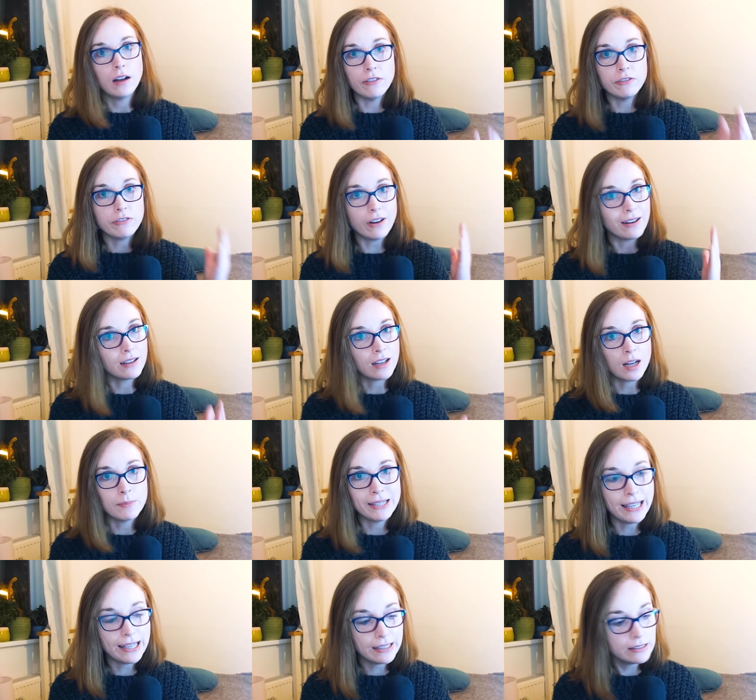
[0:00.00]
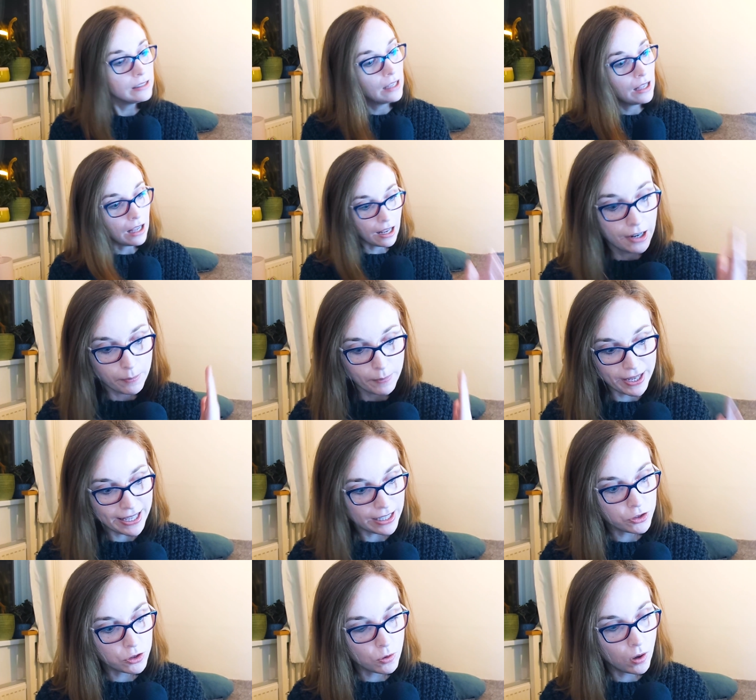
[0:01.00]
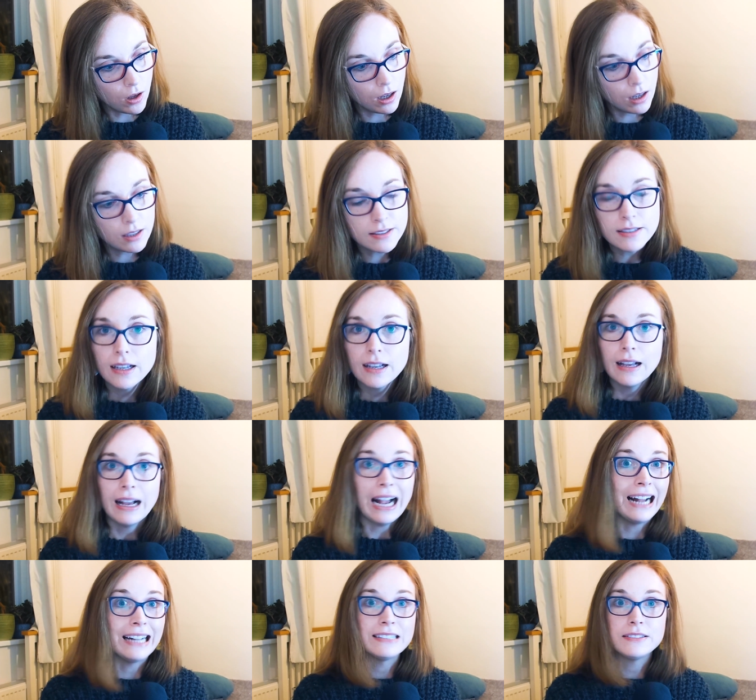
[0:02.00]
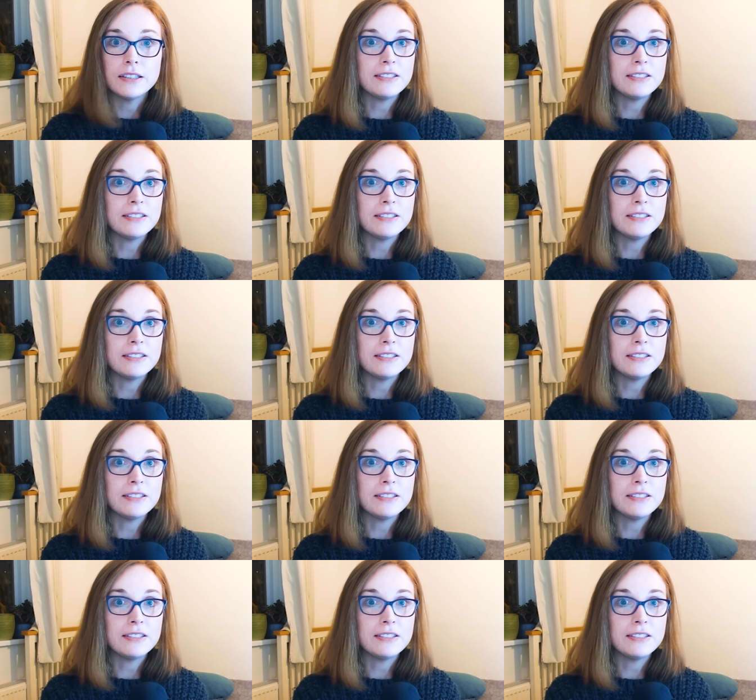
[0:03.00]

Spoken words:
I'm fucking coming in and I'm hitting you hard, and